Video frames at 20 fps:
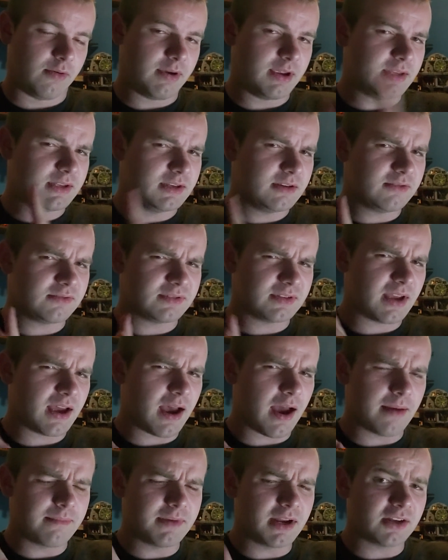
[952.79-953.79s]
And here's,
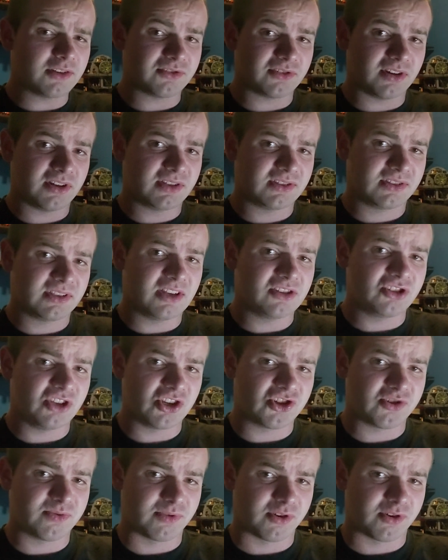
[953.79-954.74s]
I'm not trying to say J.J.